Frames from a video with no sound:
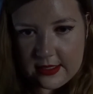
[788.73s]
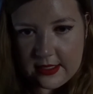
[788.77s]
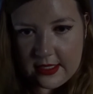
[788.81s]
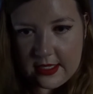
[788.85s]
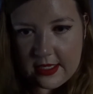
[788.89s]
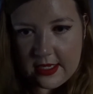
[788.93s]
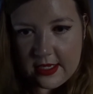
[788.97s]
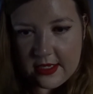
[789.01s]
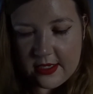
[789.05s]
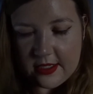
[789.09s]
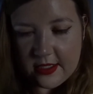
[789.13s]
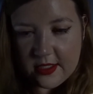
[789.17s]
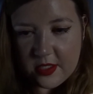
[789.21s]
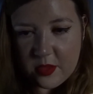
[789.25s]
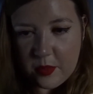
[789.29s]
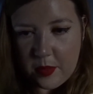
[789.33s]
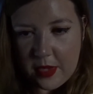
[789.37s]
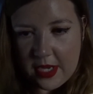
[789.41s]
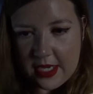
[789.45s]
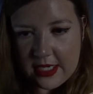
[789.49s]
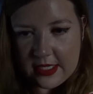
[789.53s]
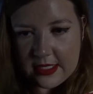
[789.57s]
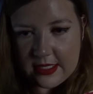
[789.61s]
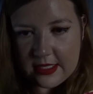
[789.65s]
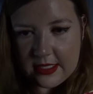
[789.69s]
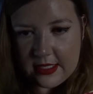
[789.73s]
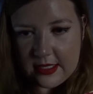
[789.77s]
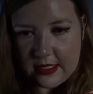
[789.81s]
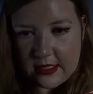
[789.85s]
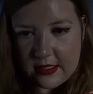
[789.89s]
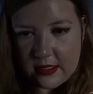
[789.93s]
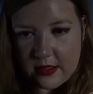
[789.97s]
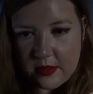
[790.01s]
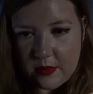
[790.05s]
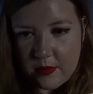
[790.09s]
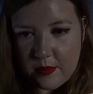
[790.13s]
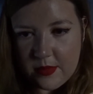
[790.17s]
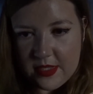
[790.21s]
As he had
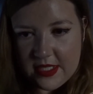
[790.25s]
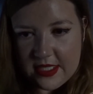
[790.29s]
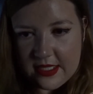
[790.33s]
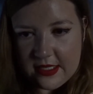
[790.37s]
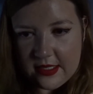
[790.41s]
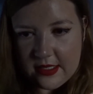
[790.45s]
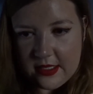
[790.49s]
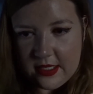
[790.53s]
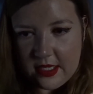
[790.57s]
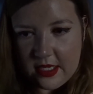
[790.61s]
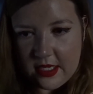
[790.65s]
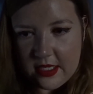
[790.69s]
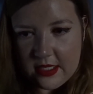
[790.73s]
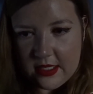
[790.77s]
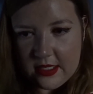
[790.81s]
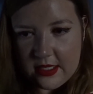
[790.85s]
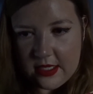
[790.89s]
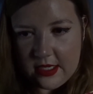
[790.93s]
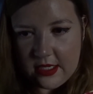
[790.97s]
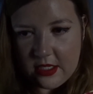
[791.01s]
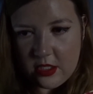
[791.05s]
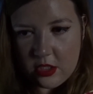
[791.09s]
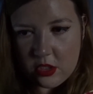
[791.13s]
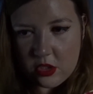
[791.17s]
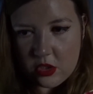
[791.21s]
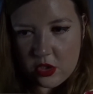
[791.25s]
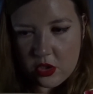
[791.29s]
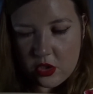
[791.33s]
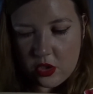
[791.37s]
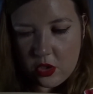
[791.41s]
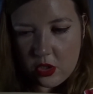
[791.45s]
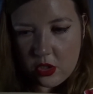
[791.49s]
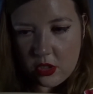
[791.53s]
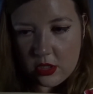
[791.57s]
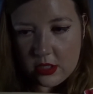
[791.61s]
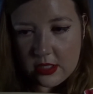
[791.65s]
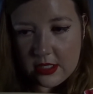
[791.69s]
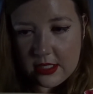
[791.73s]
expected, Mrs. Dursley
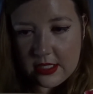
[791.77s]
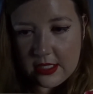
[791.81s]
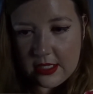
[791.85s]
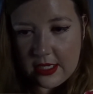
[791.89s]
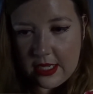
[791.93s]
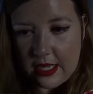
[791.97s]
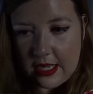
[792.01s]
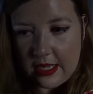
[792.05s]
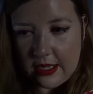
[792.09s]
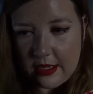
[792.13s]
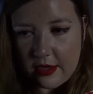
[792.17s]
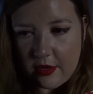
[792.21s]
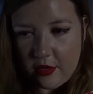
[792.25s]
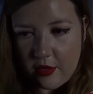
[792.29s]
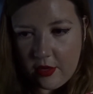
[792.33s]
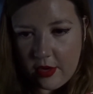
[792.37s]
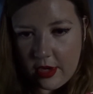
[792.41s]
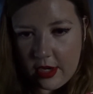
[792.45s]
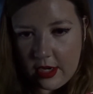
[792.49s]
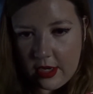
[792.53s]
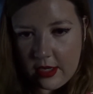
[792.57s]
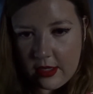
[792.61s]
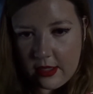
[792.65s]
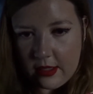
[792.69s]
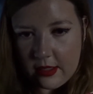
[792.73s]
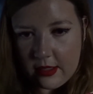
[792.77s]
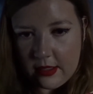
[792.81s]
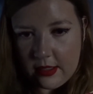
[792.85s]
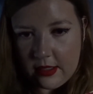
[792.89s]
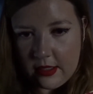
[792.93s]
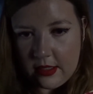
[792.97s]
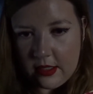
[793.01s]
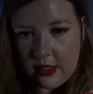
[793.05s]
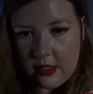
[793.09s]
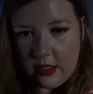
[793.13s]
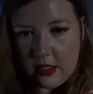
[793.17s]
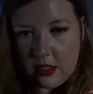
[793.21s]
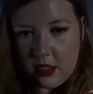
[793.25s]
looked shocked and angry.
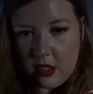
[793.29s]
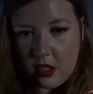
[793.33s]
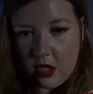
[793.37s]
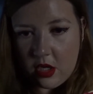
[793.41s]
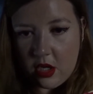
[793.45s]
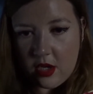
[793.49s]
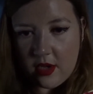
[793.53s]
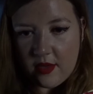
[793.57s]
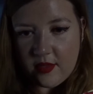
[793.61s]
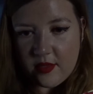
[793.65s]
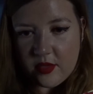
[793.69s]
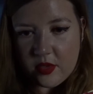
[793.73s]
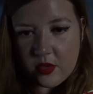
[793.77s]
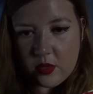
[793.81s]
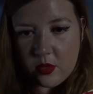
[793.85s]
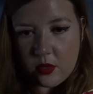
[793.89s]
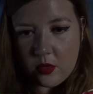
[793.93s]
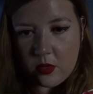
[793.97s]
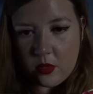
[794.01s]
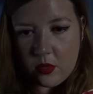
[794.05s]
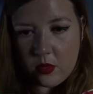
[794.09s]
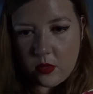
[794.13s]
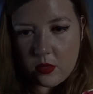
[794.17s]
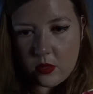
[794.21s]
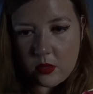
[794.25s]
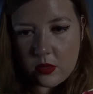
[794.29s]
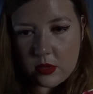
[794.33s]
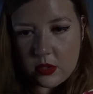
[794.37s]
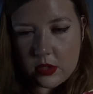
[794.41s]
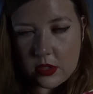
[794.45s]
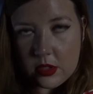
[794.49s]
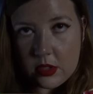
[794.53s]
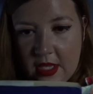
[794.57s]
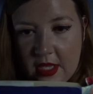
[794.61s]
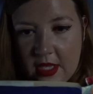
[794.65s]
After all,